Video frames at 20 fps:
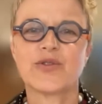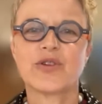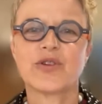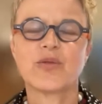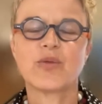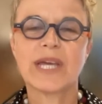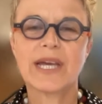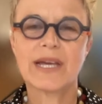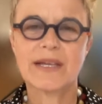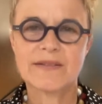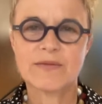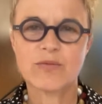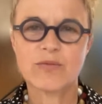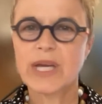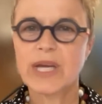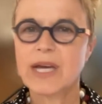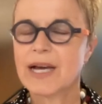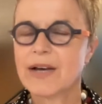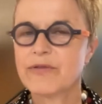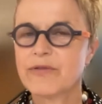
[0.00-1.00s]
So yes,
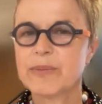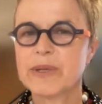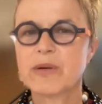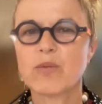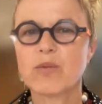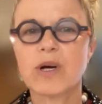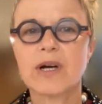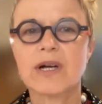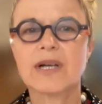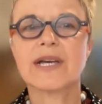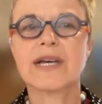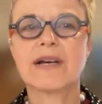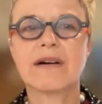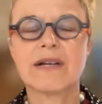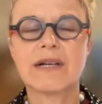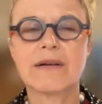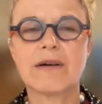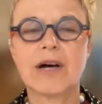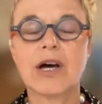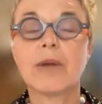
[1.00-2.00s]
we have been working
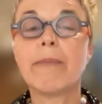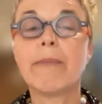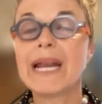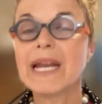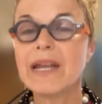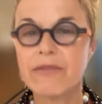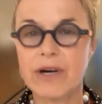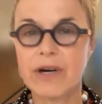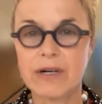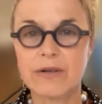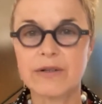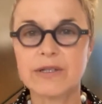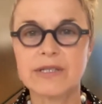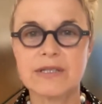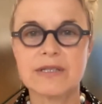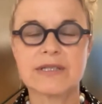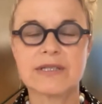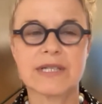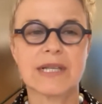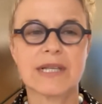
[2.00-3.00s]
on many
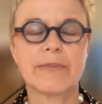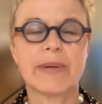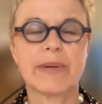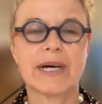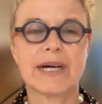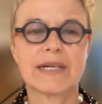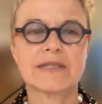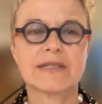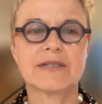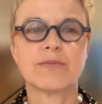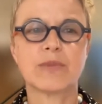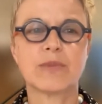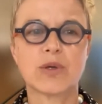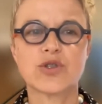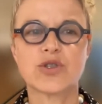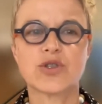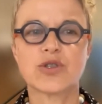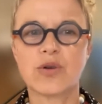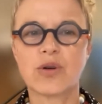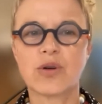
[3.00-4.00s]
viruses in the past,
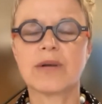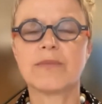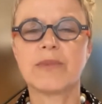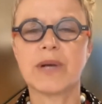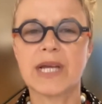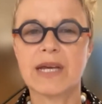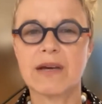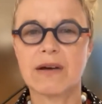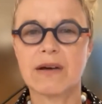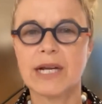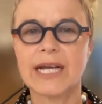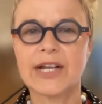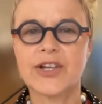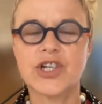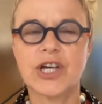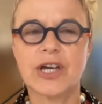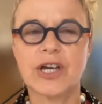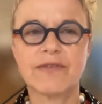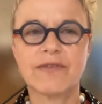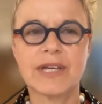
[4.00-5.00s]
most notably on
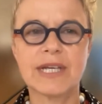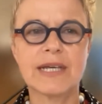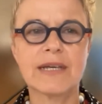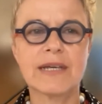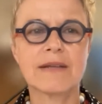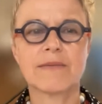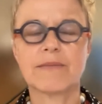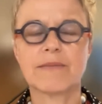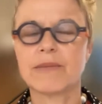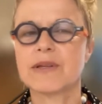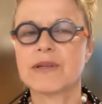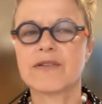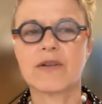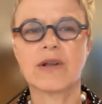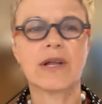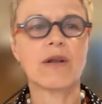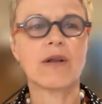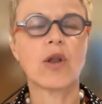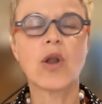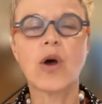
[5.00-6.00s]
HIV. It's
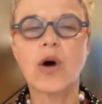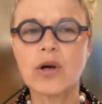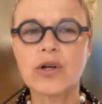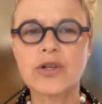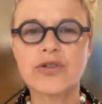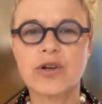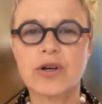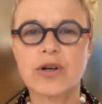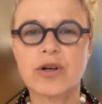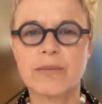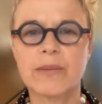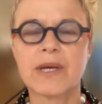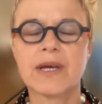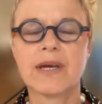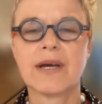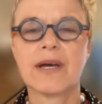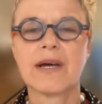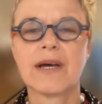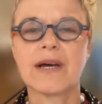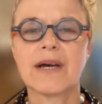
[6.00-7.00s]
a long-term
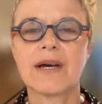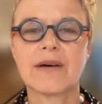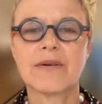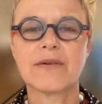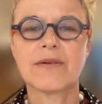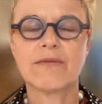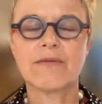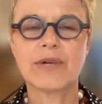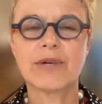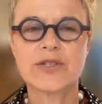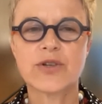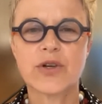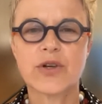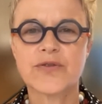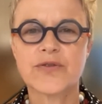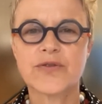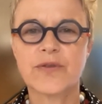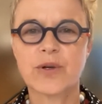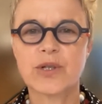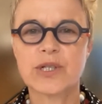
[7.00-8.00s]

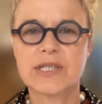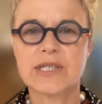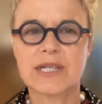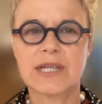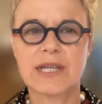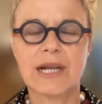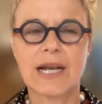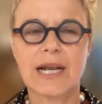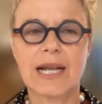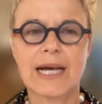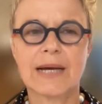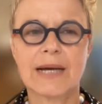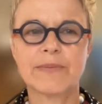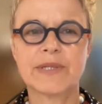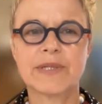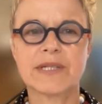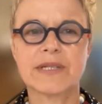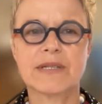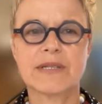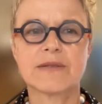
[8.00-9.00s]
research focus in the
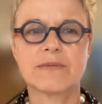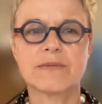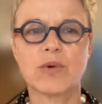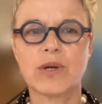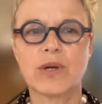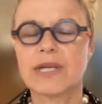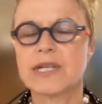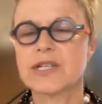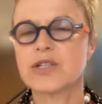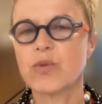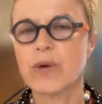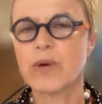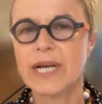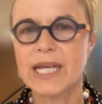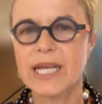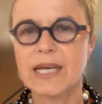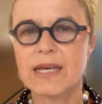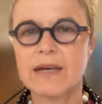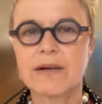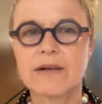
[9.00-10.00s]
lab since more than
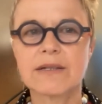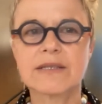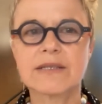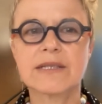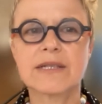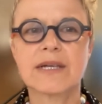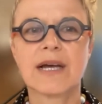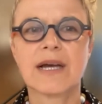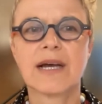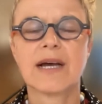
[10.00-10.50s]
20 years.